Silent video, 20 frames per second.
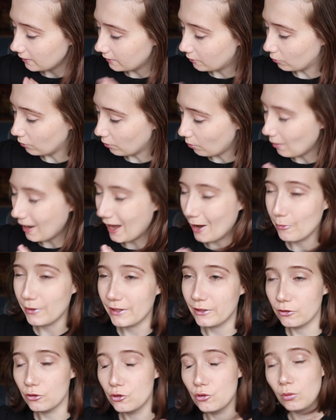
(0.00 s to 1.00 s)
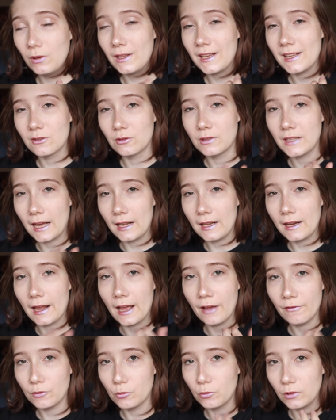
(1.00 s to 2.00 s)
Don't know how it truly is on the eyelid. I
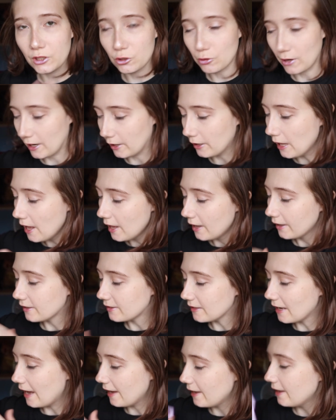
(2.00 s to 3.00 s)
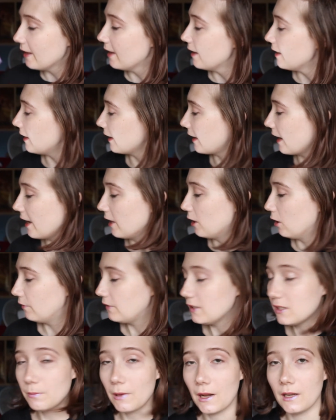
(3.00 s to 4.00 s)
haven't really tried that. Because I love
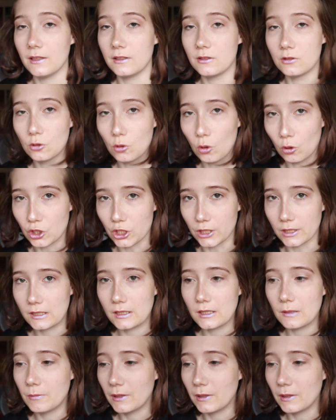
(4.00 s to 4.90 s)
this palette. It's gorgeous.